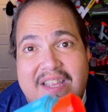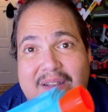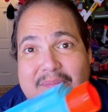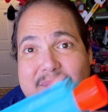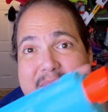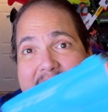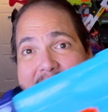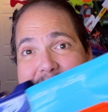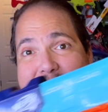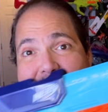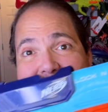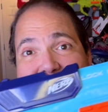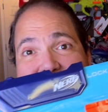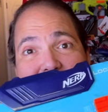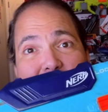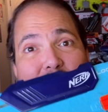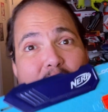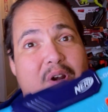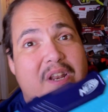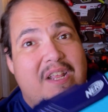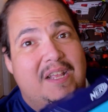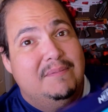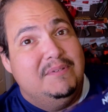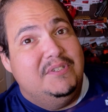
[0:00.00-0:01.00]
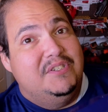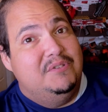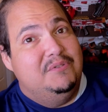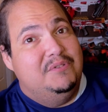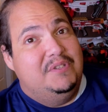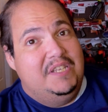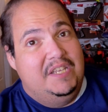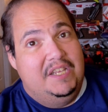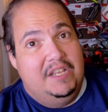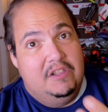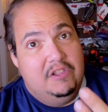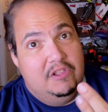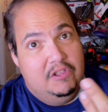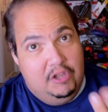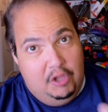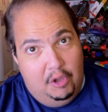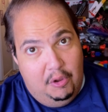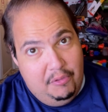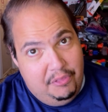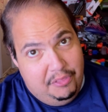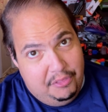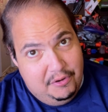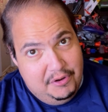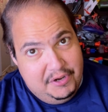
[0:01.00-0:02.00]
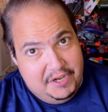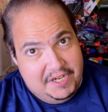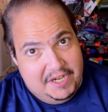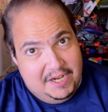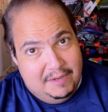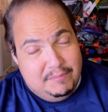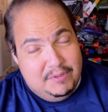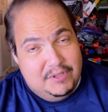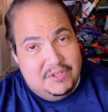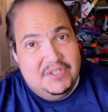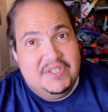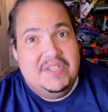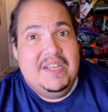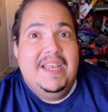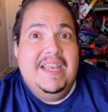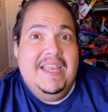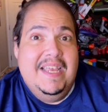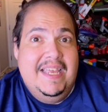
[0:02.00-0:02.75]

in my opinion, when it comes to the low 30 numbers,